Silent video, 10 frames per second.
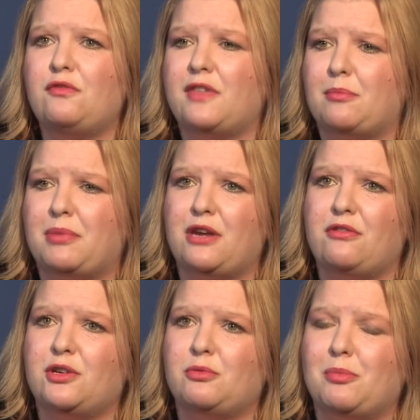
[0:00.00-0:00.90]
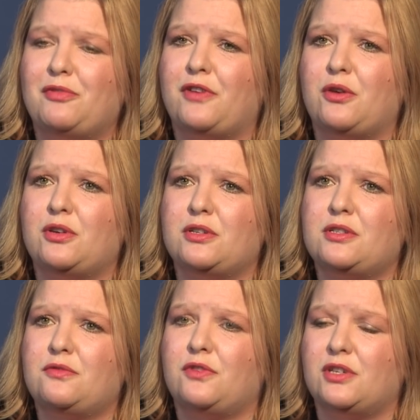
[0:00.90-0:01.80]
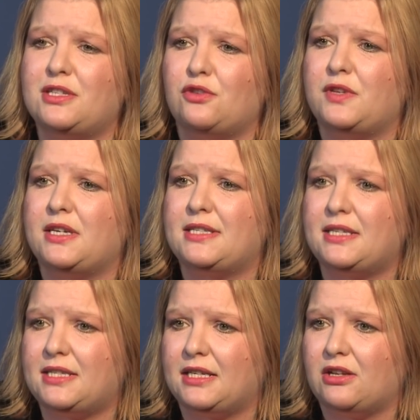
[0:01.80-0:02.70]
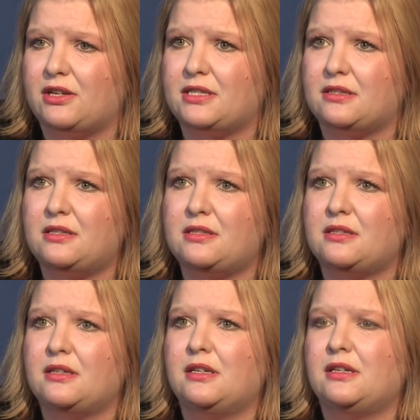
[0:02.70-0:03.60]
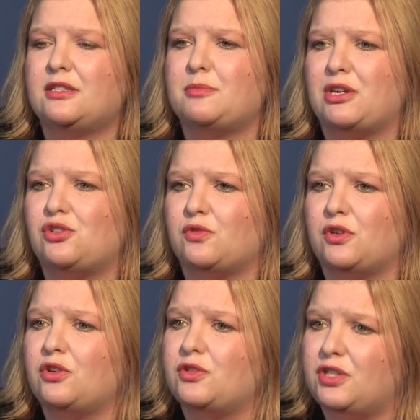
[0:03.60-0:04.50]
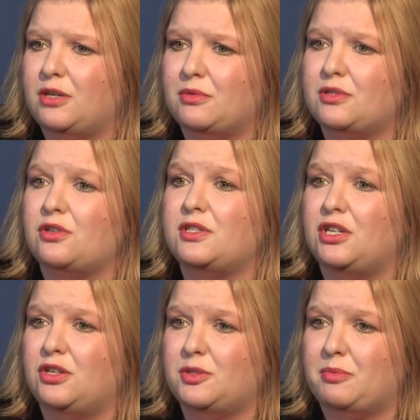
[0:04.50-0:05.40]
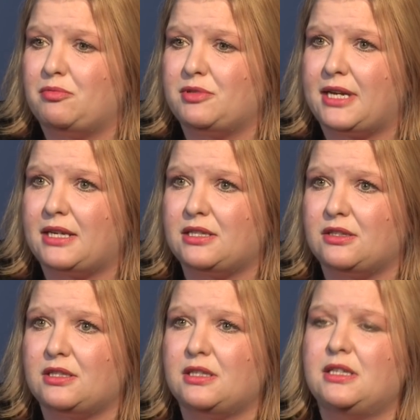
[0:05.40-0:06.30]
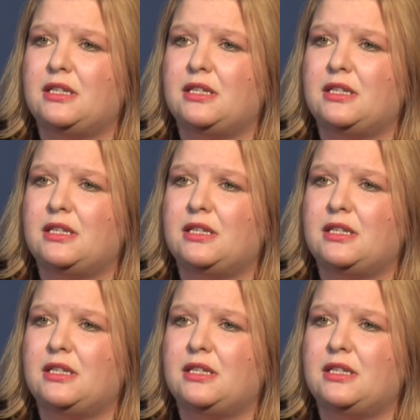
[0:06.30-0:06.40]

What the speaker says: over that period we'll be focused firstly on the existing licence to make sure that consumers continue to be protected